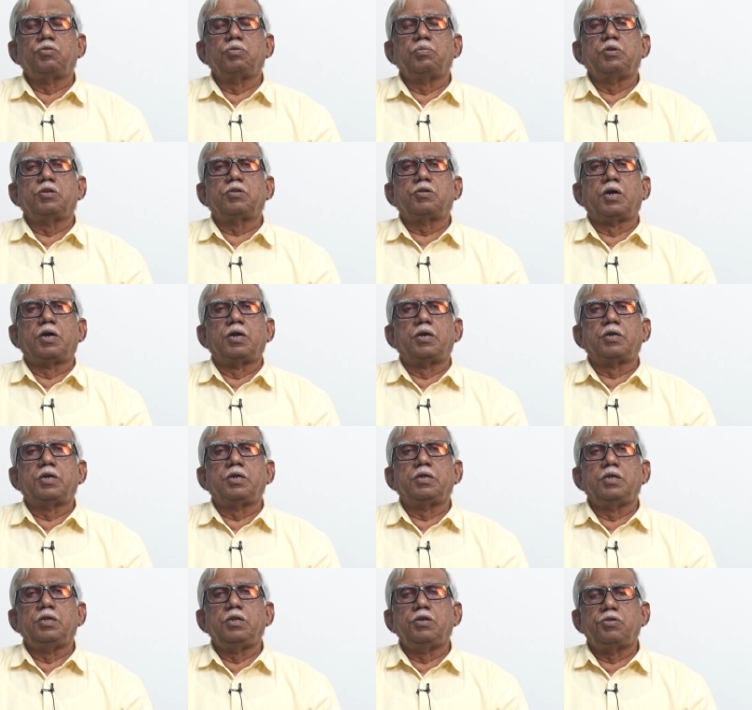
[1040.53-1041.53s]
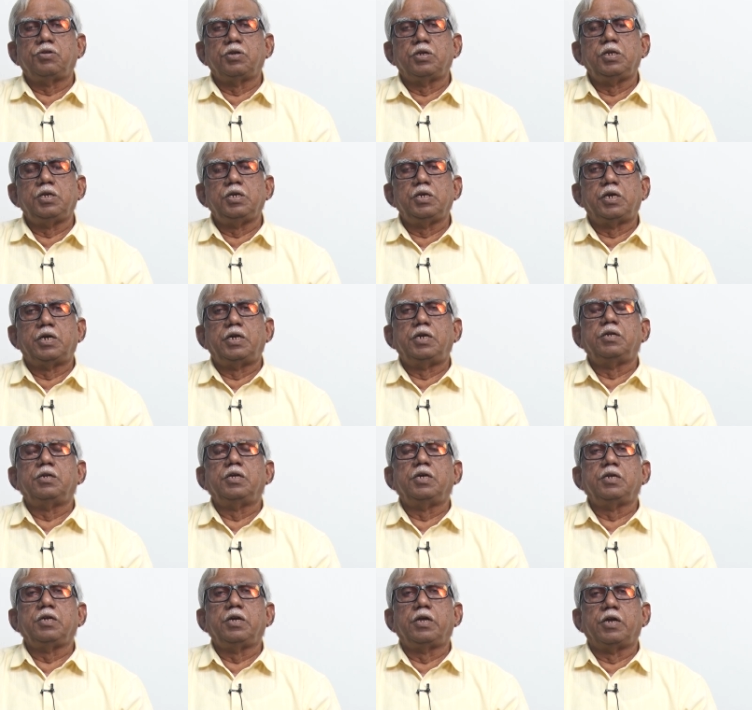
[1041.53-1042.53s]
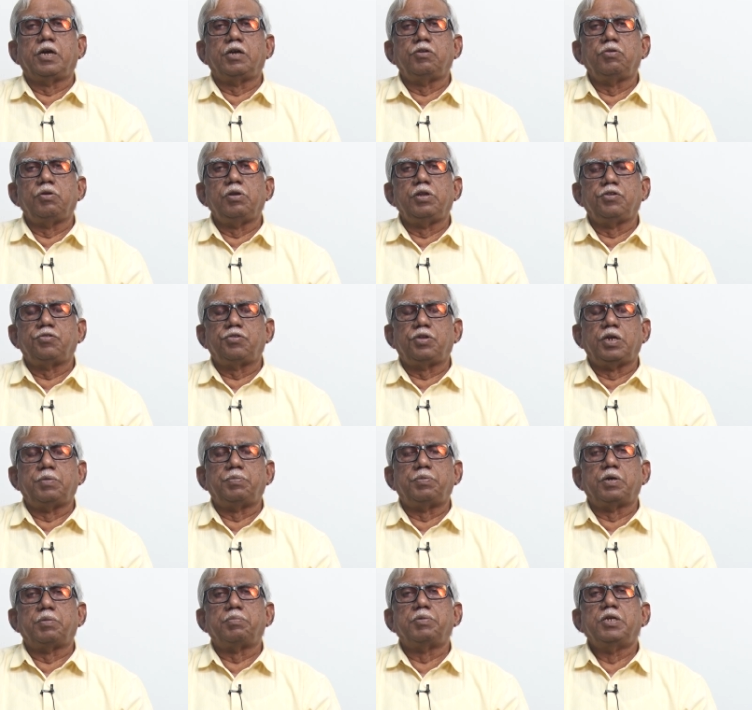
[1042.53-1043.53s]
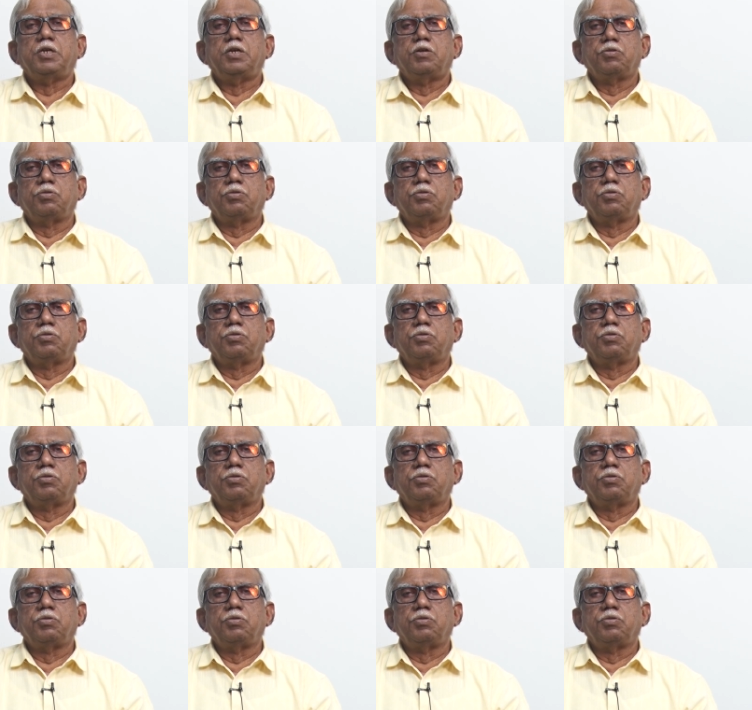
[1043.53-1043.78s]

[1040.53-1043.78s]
to be started initially and then gradually stepped up.